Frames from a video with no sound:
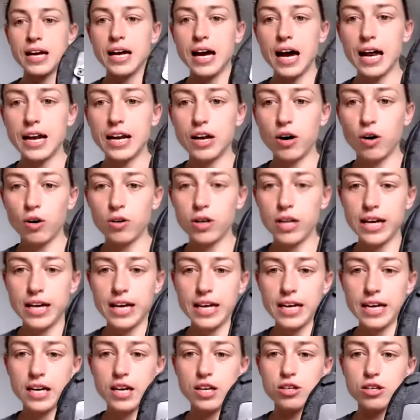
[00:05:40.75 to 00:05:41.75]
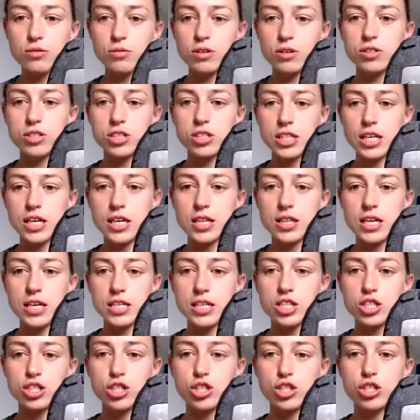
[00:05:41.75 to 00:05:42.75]
And on here, you can see
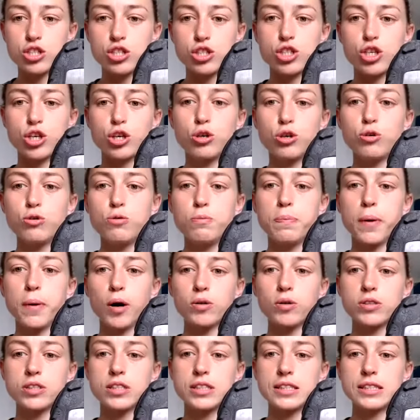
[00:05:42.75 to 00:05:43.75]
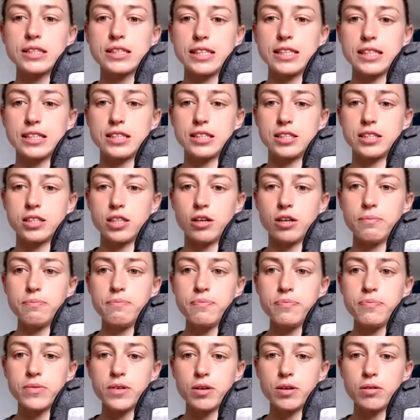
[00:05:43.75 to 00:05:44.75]
this is the 2-bolt
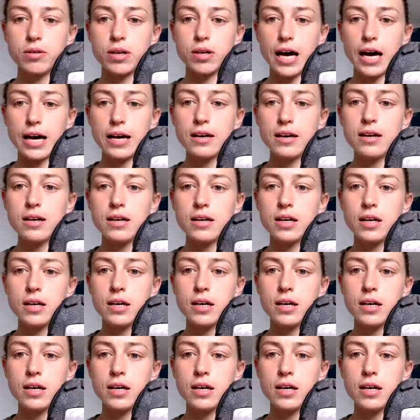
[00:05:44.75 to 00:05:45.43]
system, okay?